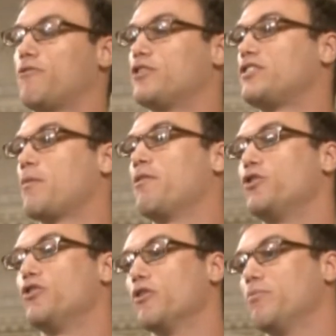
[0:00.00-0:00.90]
For some
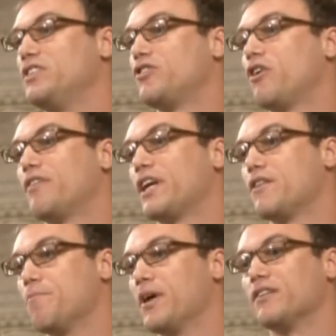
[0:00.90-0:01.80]
of you, you'll be serving
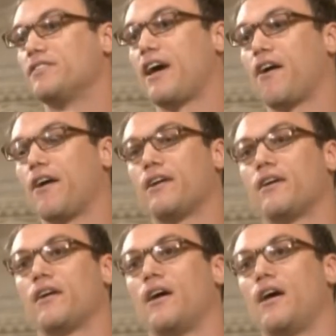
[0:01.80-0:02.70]
in the military
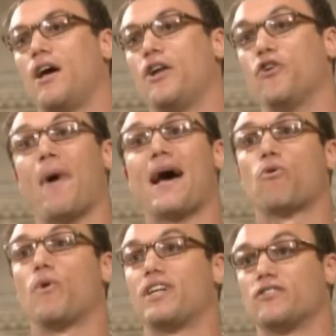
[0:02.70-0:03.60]
no
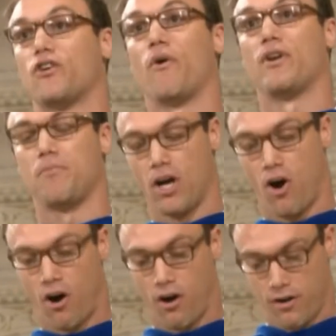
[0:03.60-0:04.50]
matter what, it's going to be
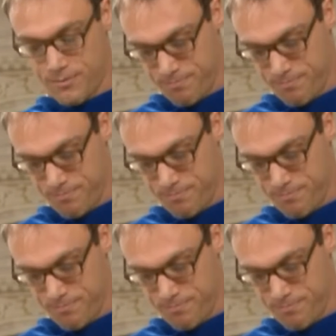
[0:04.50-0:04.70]
hard.